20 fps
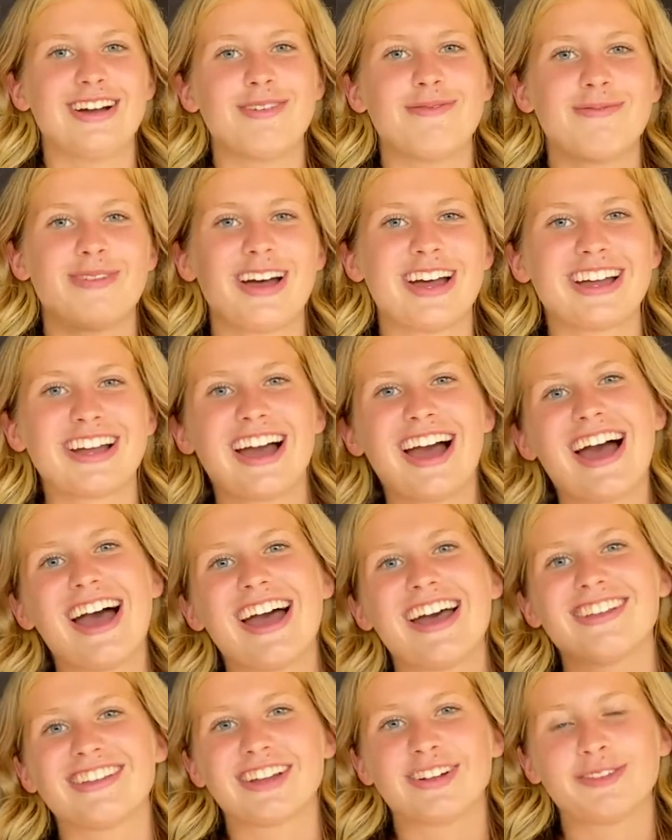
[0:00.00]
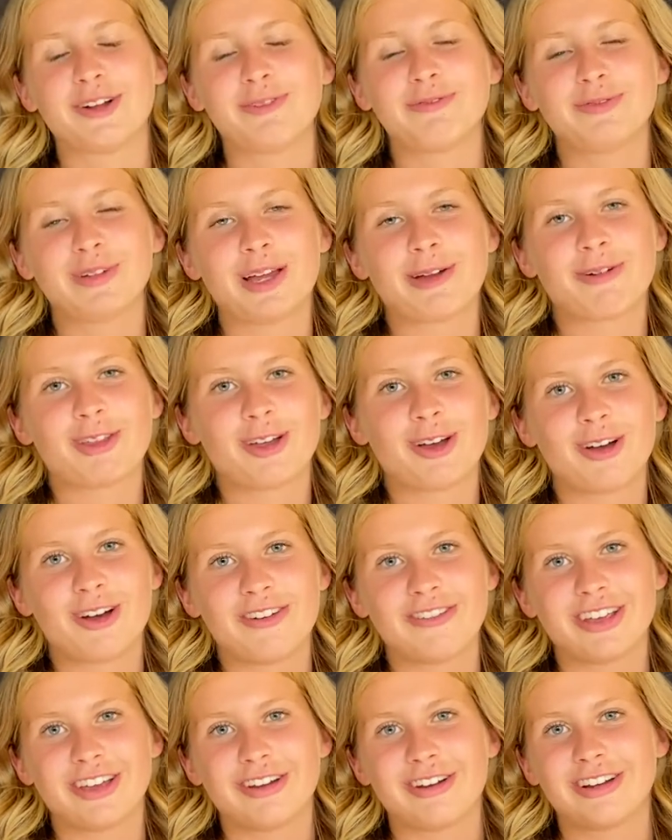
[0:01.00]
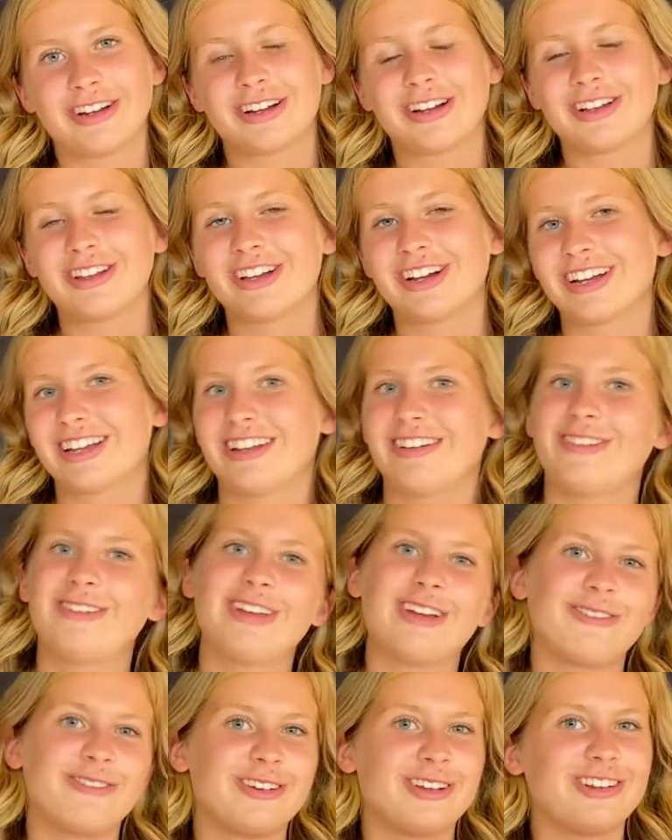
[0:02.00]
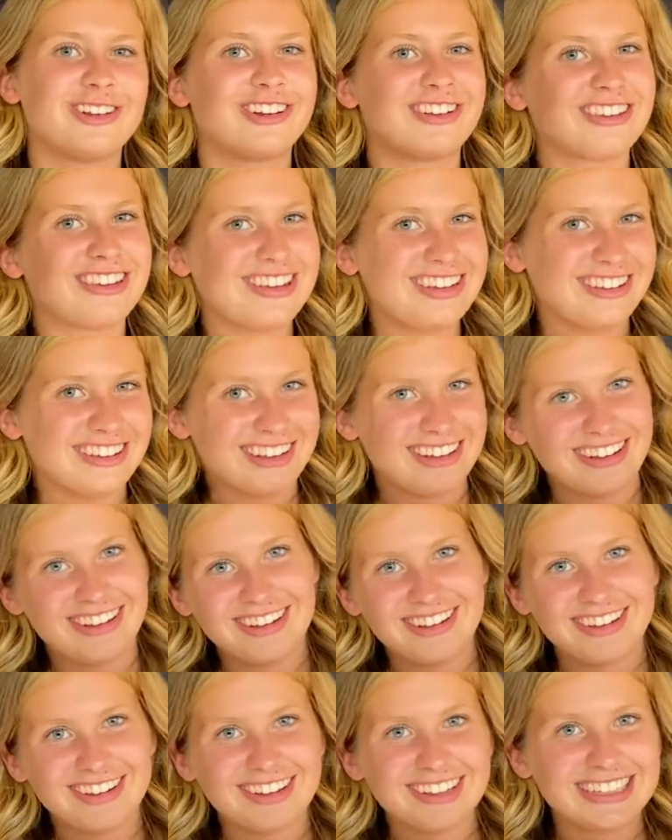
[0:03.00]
Bye, guys. I love playing with all of you, and good luck in your future seasons.